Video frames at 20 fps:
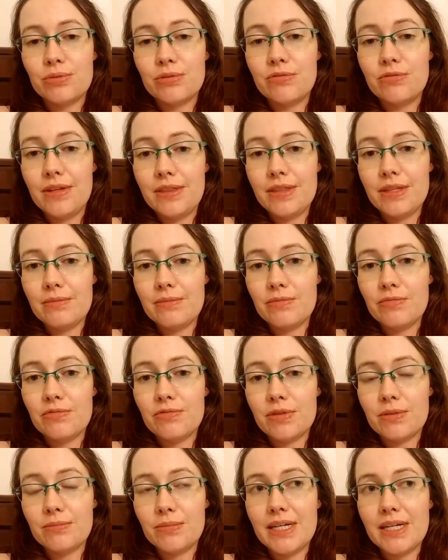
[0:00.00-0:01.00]
prevent them
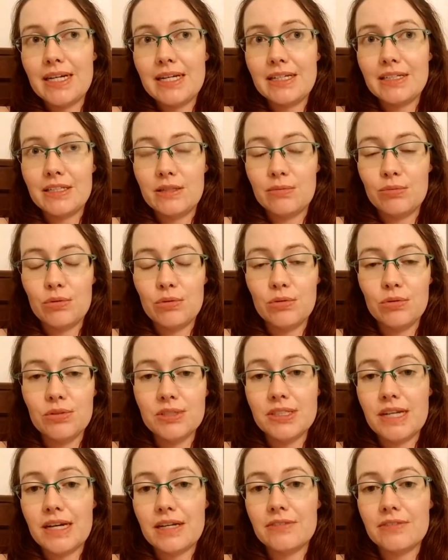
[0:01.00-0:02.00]
from getting to the
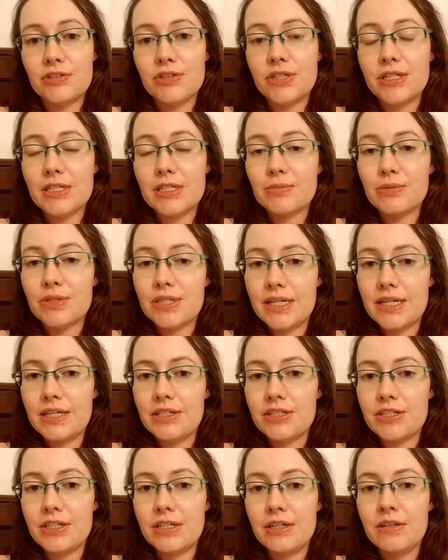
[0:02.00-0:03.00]
polls, lack of
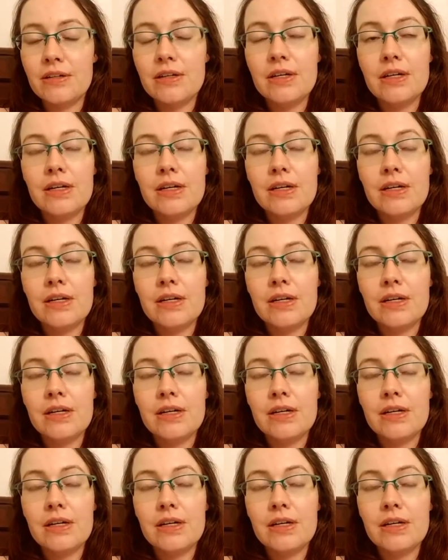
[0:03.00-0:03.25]
transportation.